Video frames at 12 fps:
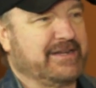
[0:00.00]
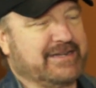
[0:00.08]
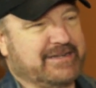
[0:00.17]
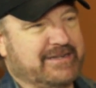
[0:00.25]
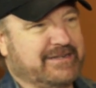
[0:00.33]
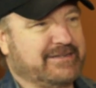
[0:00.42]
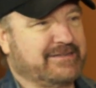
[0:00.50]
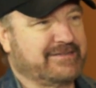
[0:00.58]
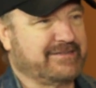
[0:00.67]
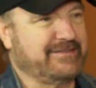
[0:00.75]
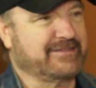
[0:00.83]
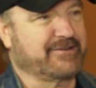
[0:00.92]
Yeah,
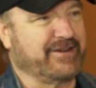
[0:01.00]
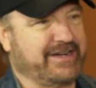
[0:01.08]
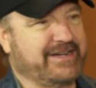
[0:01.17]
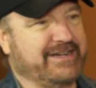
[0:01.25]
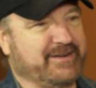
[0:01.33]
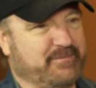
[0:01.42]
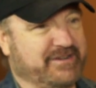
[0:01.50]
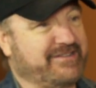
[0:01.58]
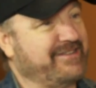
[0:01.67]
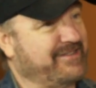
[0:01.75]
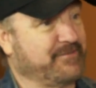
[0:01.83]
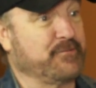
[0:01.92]
she's a great kid, but
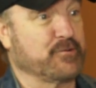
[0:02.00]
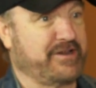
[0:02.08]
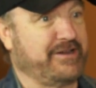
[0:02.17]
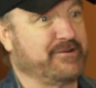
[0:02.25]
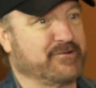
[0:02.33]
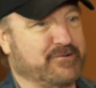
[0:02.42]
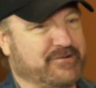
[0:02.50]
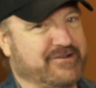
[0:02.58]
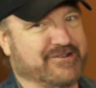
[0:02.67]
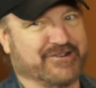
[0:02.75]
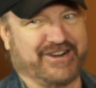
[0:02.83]
she's a 14-year-old girl.